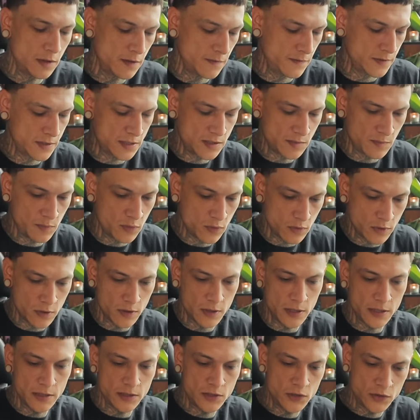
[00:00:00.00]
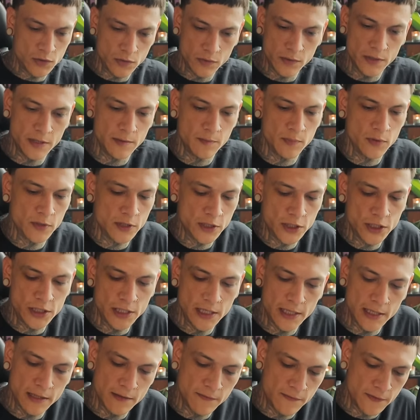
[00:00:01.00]
love and support is truly
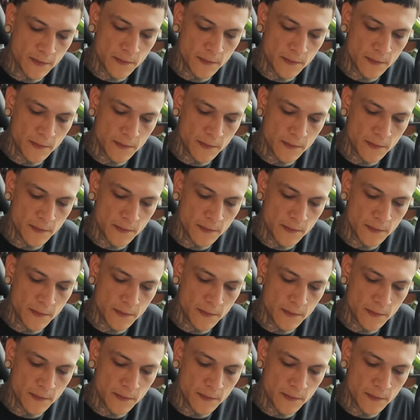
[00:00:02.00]
appreciated